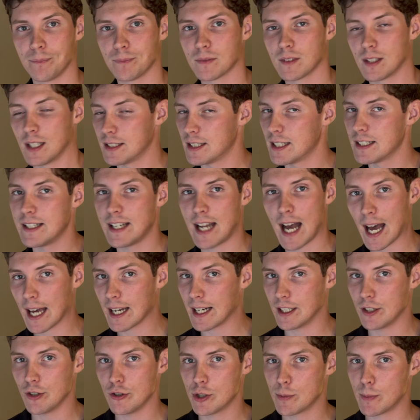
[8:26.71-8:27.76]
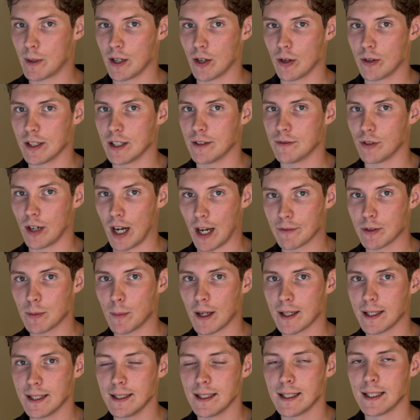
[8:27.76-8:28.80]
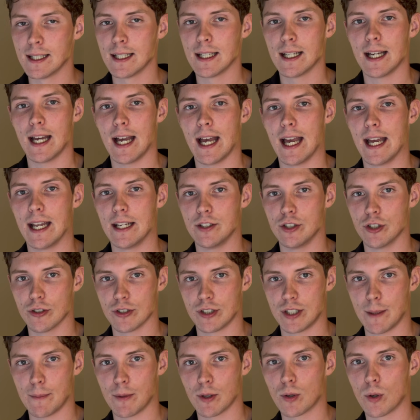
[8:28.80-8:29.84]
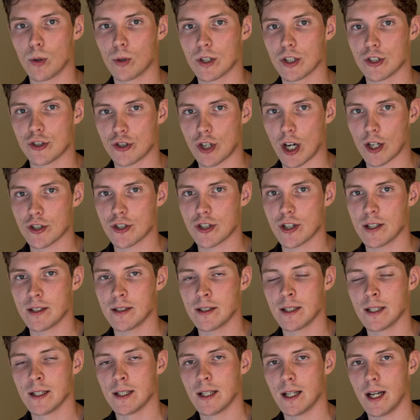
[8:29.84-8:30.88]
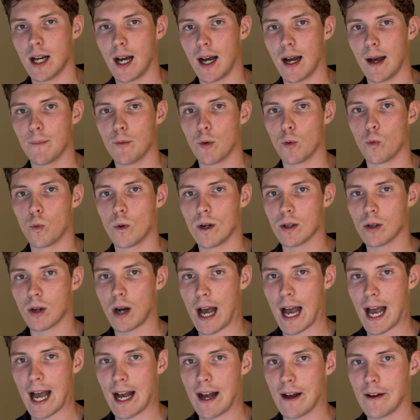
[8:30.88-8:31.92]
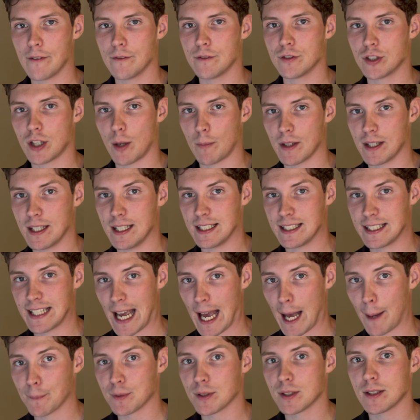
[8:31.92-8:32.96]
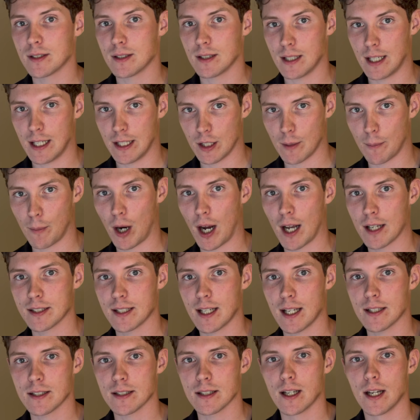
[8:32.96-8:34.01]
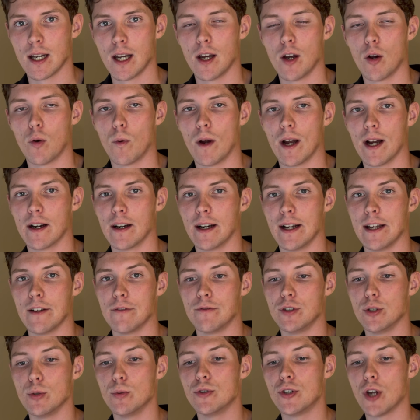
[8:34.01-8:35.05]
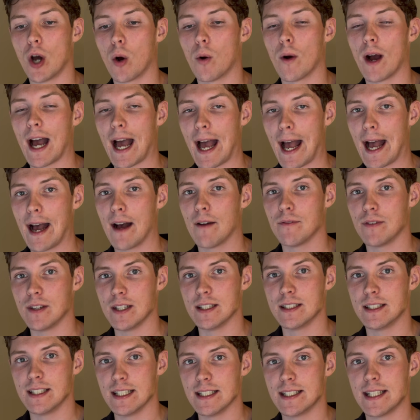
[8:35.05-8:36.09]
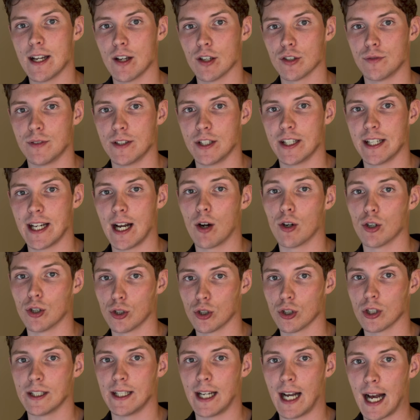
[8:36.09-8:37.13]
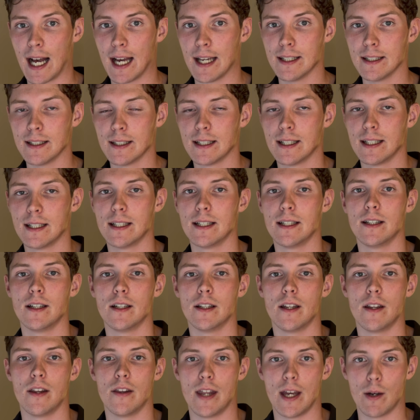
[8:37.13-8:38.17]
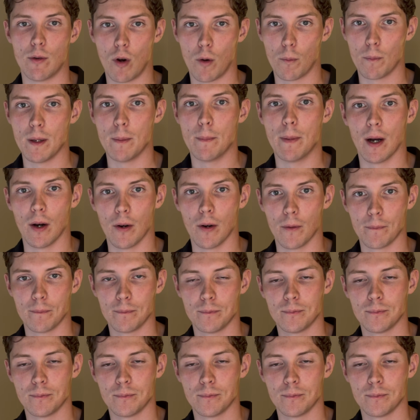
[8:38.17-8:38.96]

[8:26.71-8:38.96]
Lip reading: This is not a huge priority for everybody, and your typical construction will have some of these gaps in the process where if you don't have these details figured out early on, they won't be built.